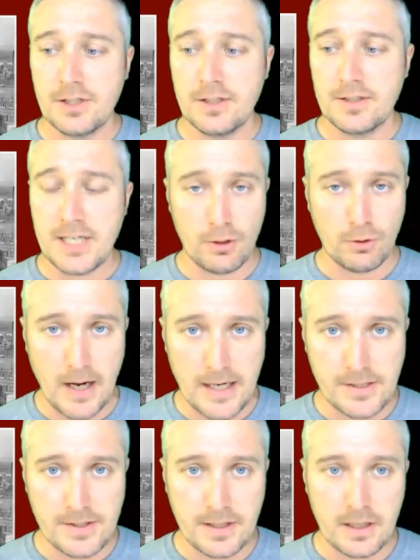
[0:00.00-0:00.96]

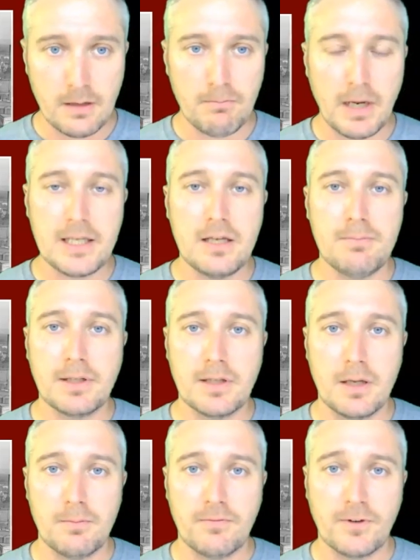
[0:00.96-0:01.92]
terrorize them by keeping
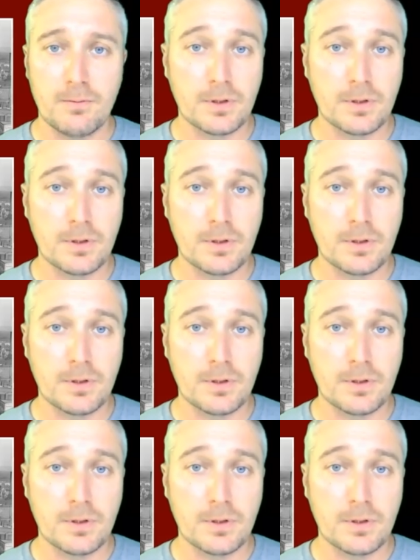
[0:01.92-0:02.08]
them from